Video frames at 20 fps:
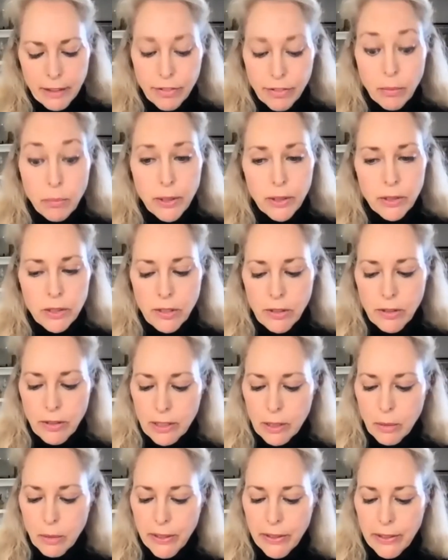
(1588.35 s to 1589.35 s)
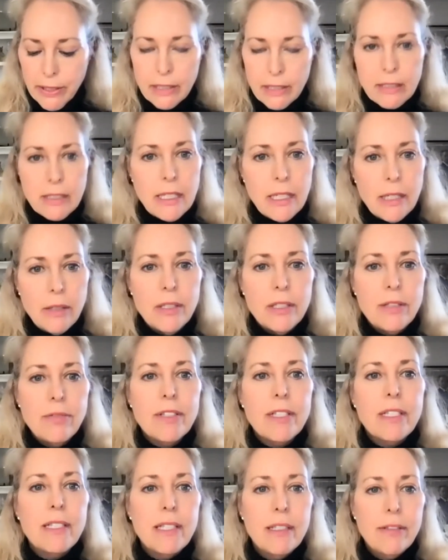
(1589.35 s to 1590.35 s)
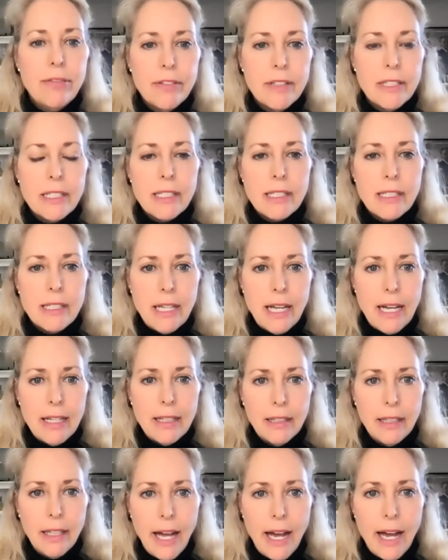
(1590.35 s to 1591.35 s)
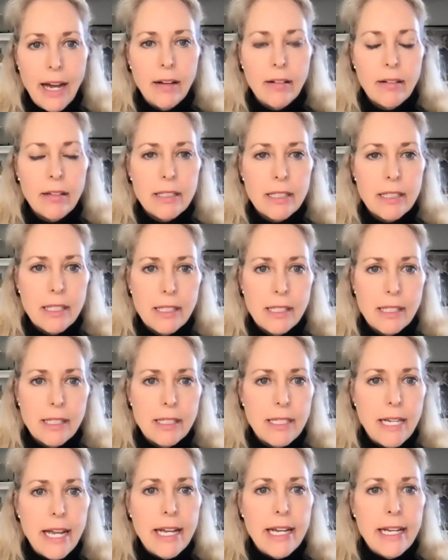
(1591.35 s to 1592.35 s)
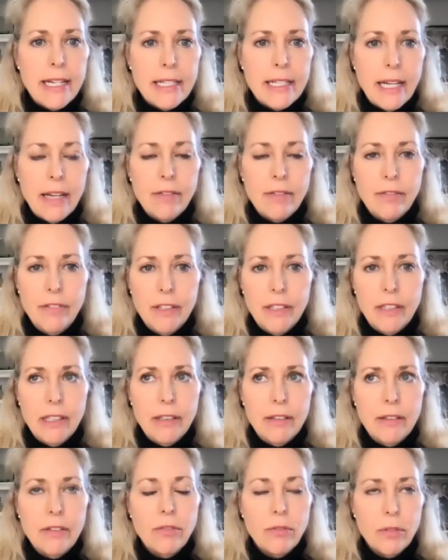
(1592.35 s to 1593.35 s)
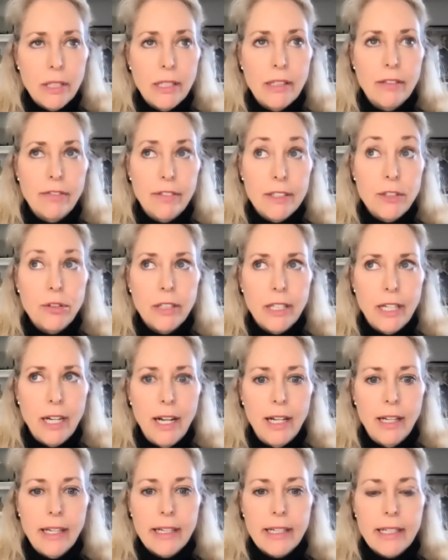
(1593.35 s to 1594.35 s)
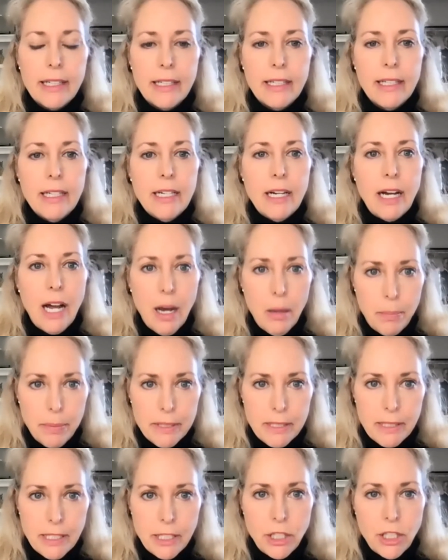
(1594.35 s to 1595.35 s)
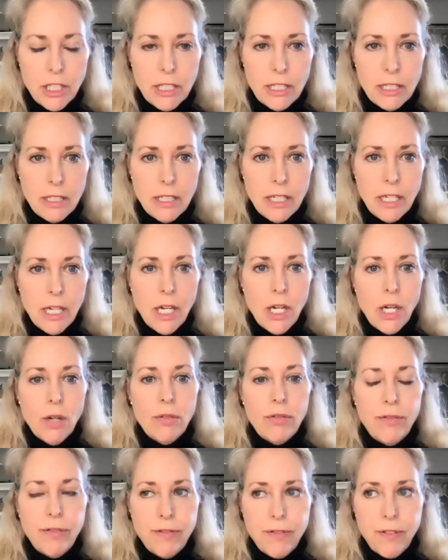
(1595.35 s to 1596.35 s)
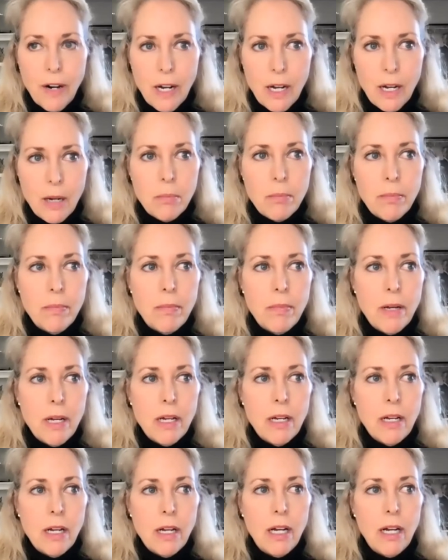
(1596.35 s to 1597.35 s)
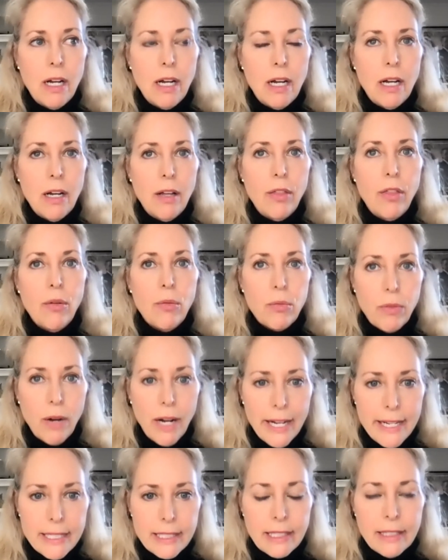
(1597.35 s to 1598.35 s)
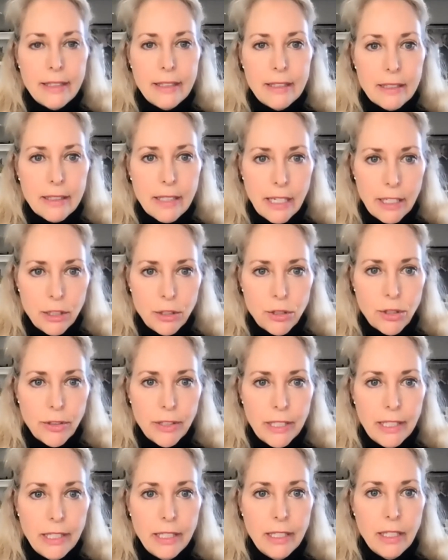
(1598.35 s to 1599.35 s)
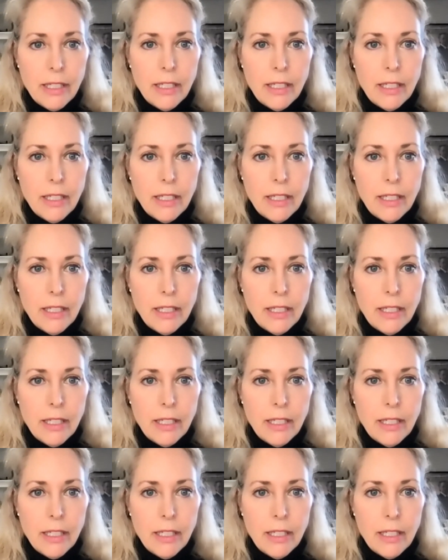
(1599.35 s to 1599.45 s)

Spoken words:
from personal experience, there was vociferous and loud and sustained and really, really vitriolic opposition from the right in this country,